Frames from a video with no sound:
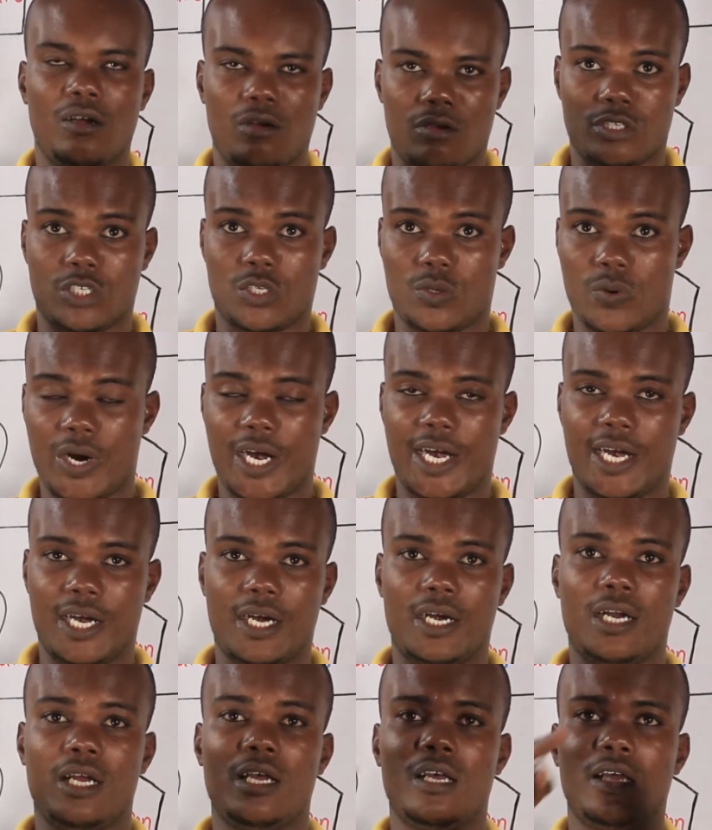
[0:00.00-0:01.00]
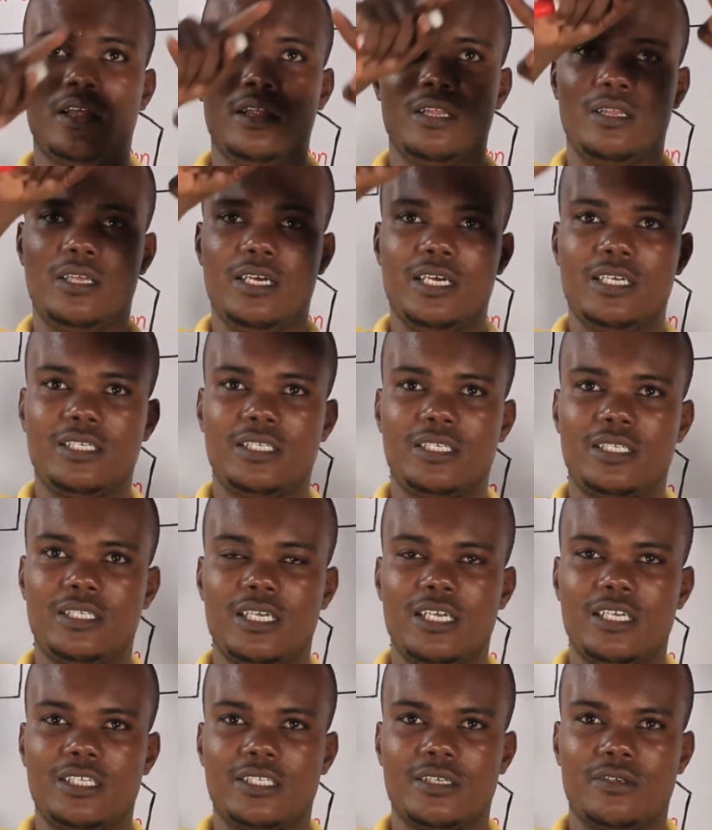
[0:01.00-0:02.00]
A square. This
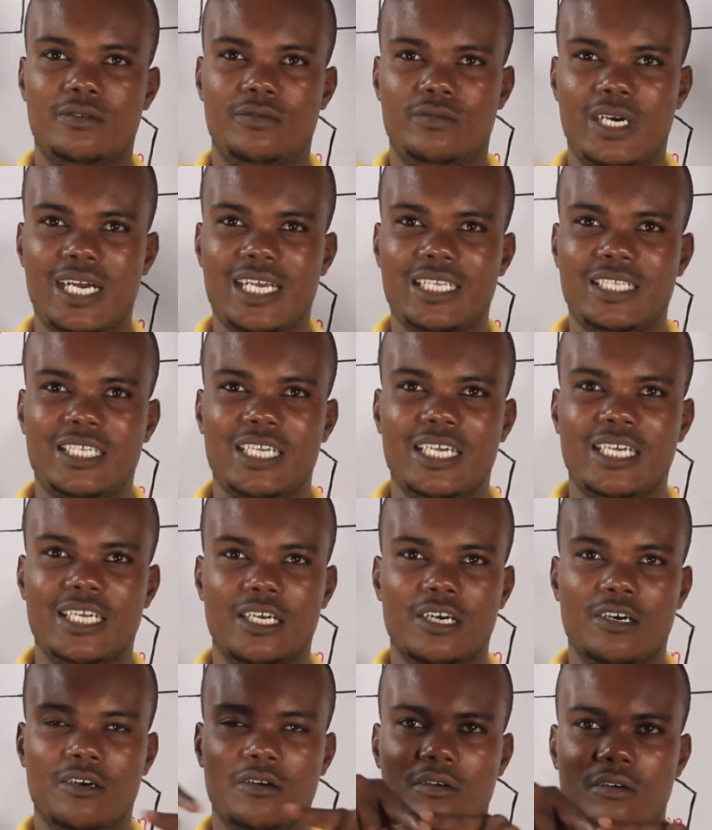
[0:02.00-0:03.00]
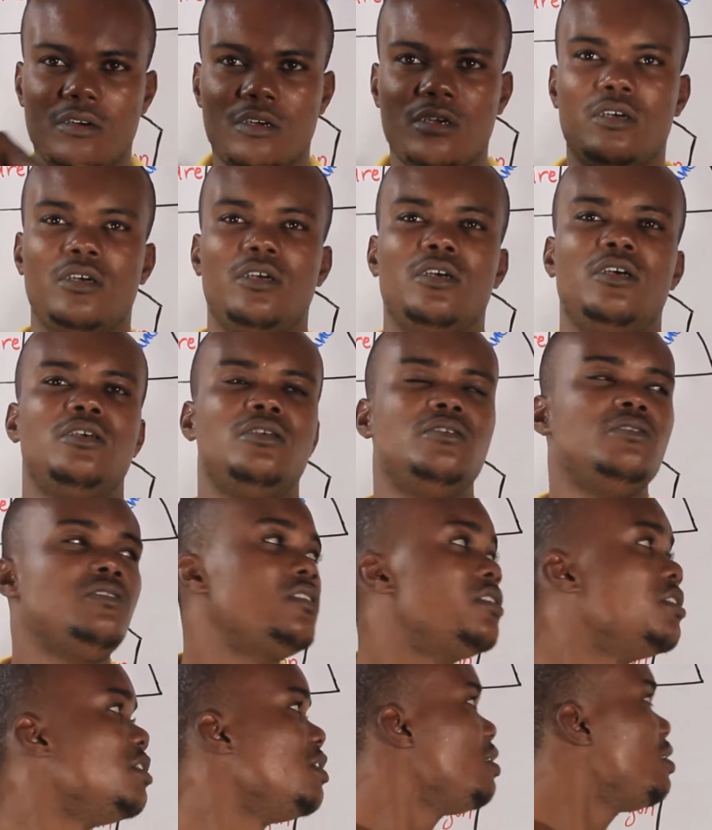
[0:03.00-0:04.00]
is a rectangle. You
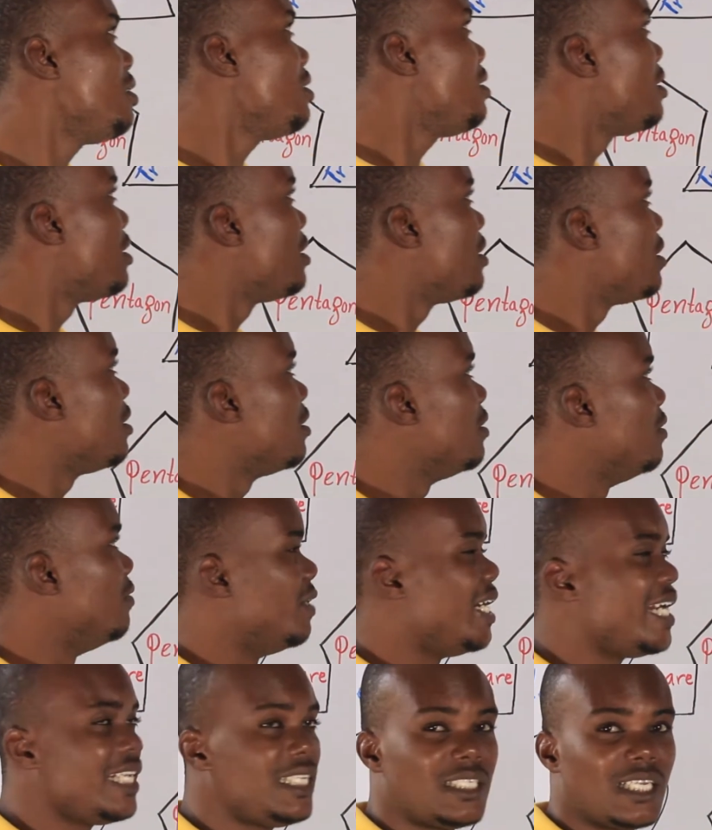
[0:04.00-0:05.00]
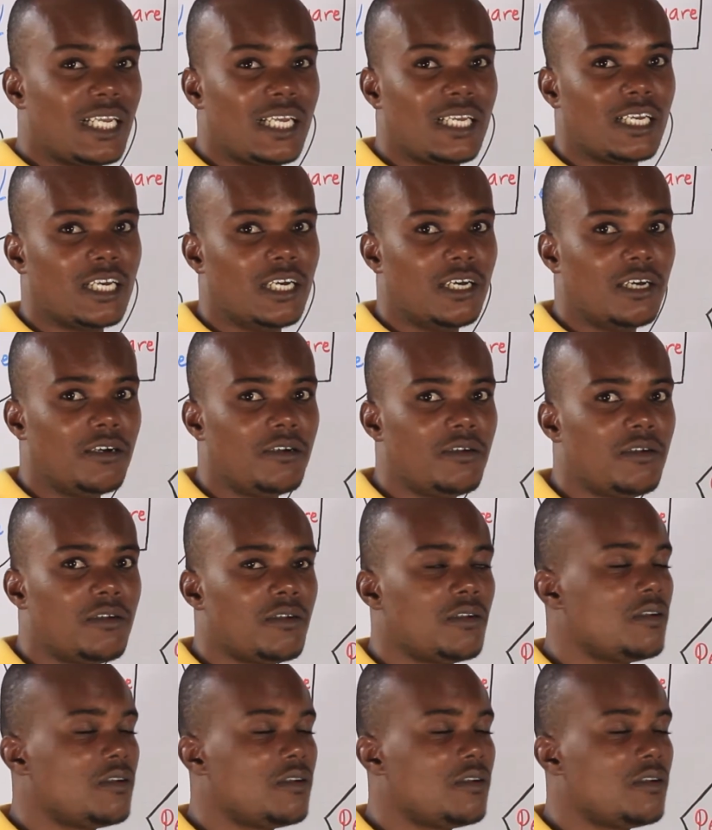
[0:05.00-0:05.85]
see, rectangle,